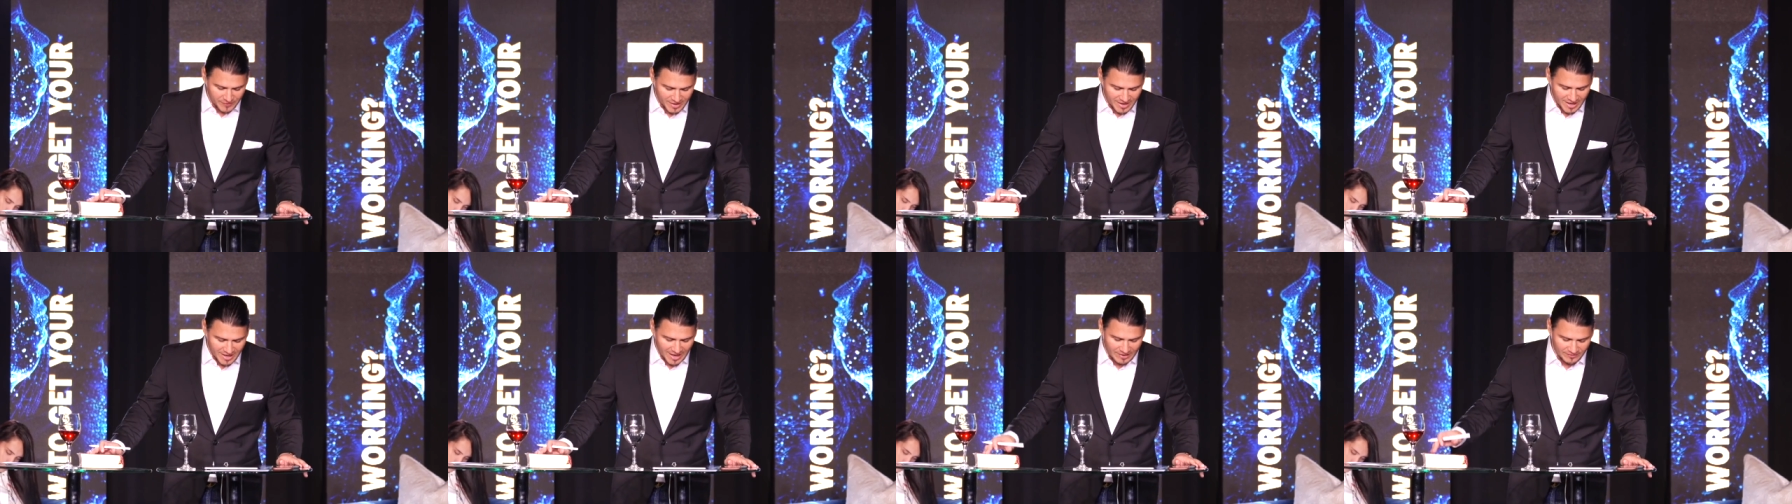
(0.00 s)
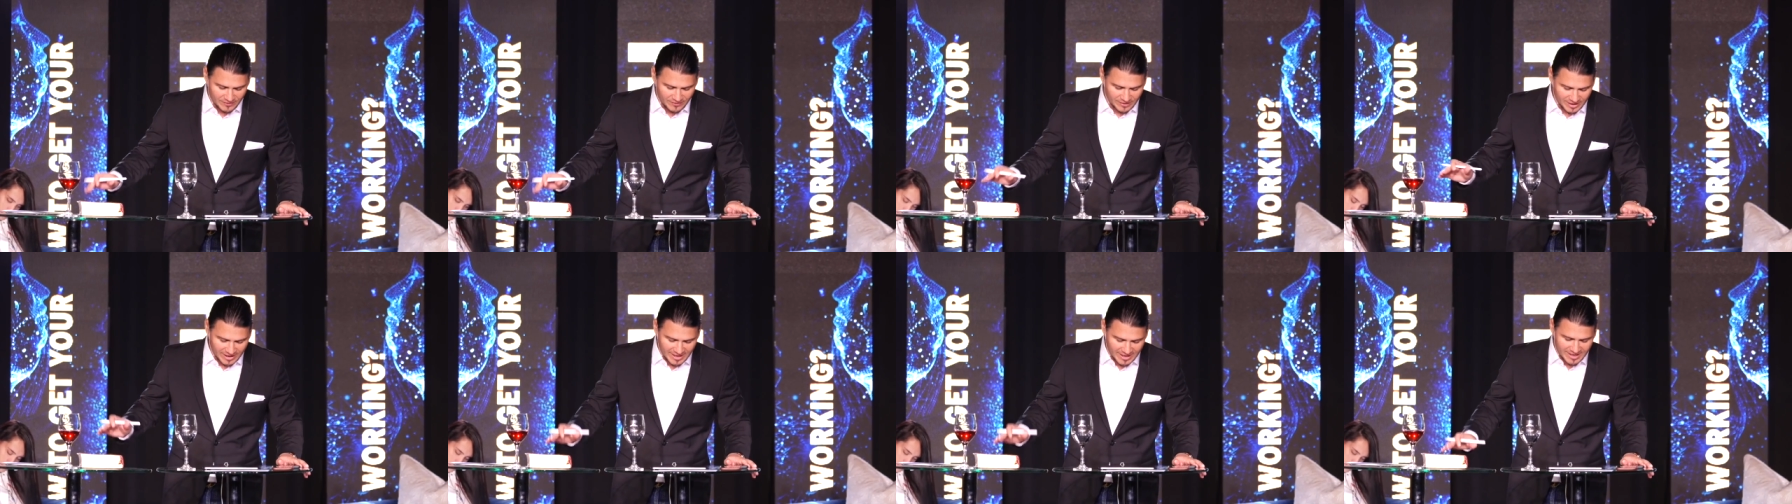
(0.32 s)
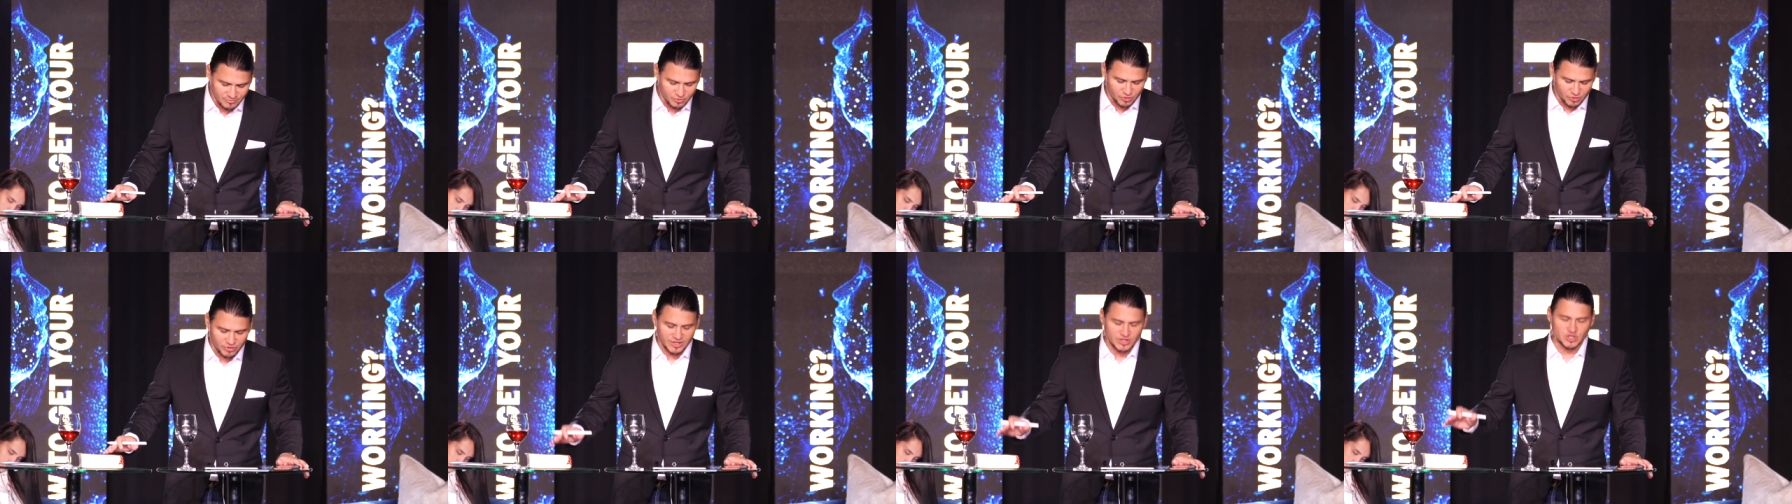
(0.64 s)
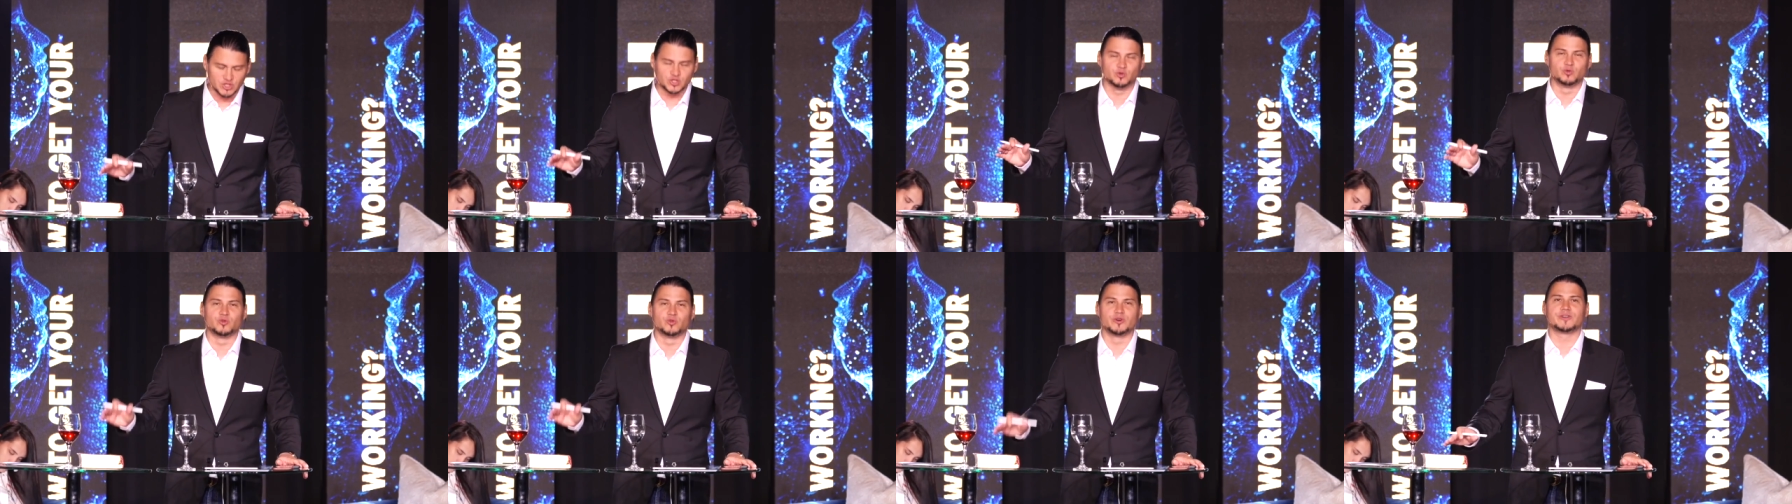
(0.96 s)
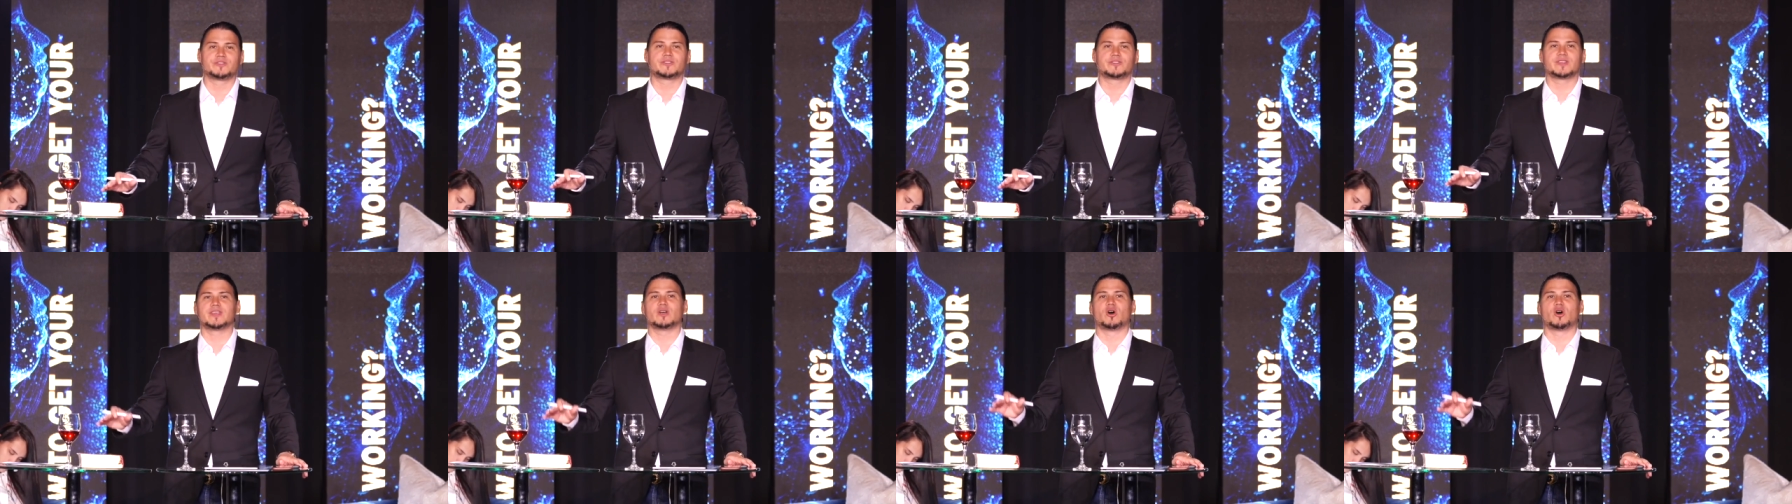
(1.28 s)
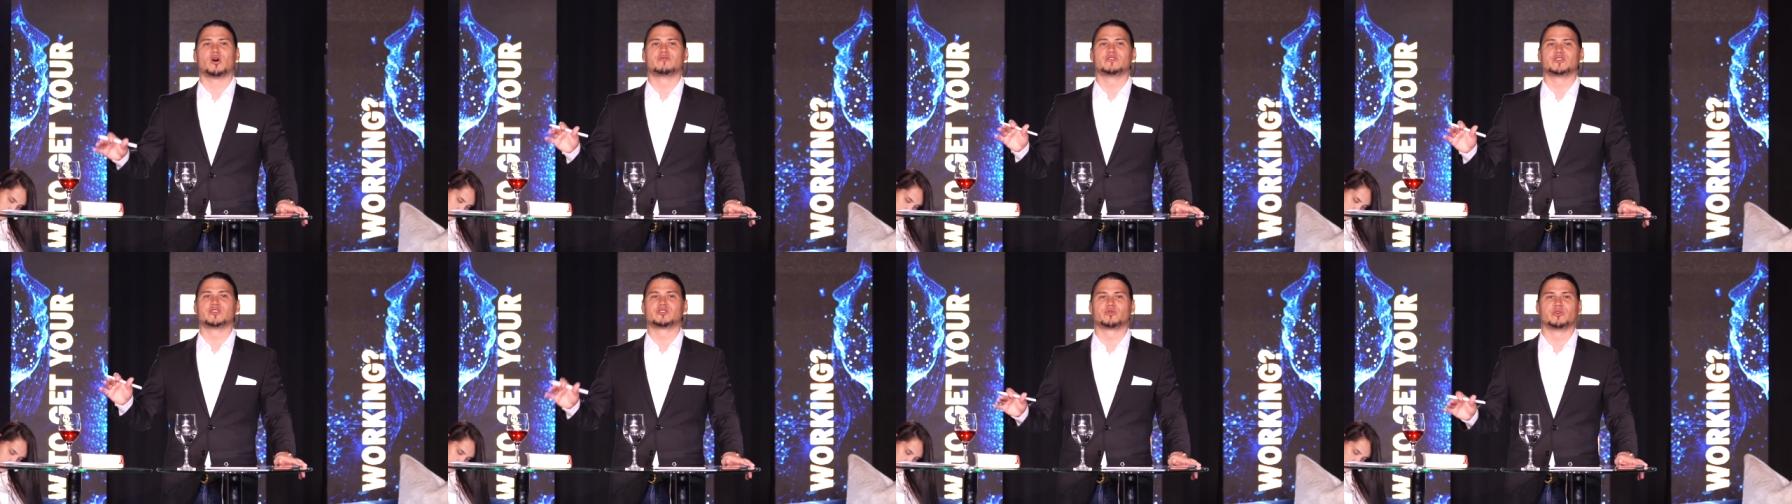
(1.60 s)
and the laborer is worthy
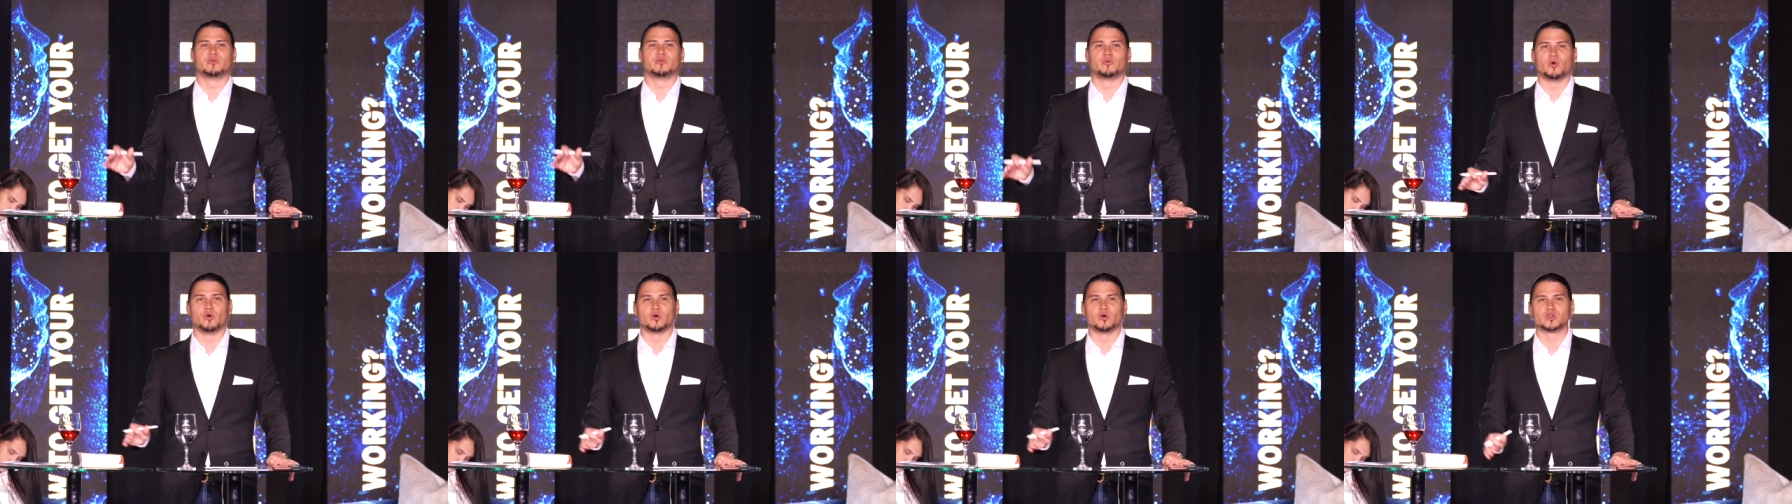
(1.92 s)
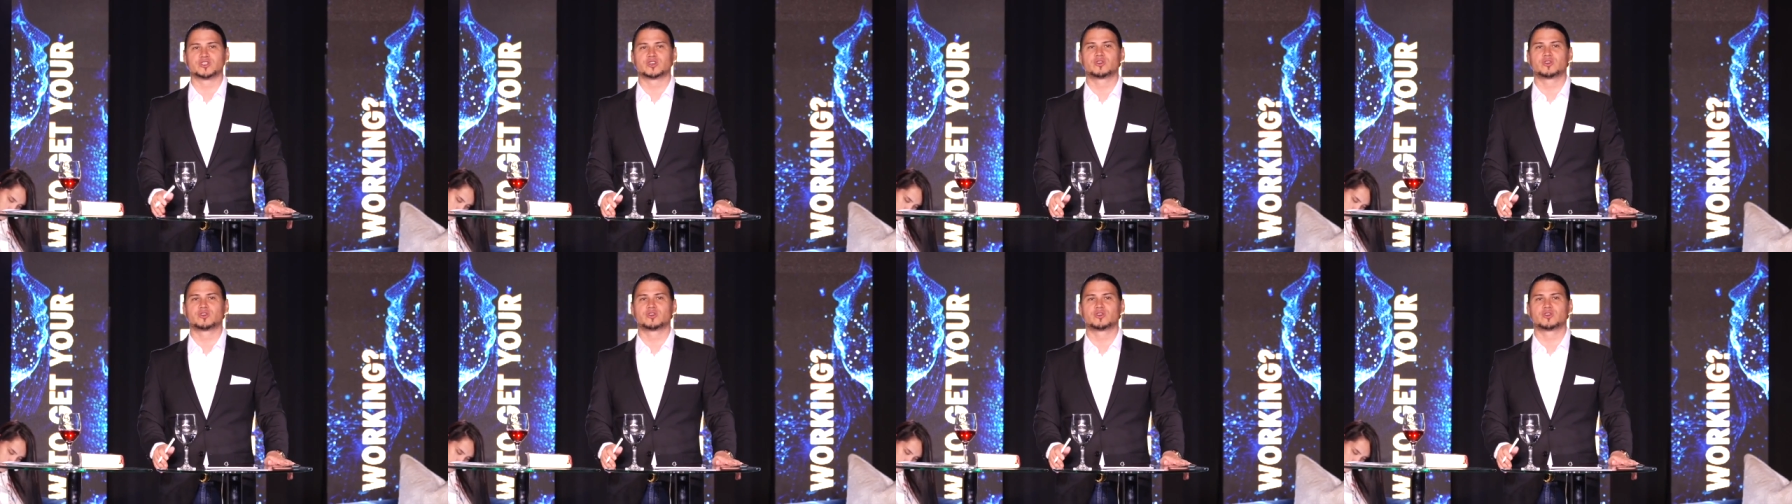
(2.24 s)
of his rewards.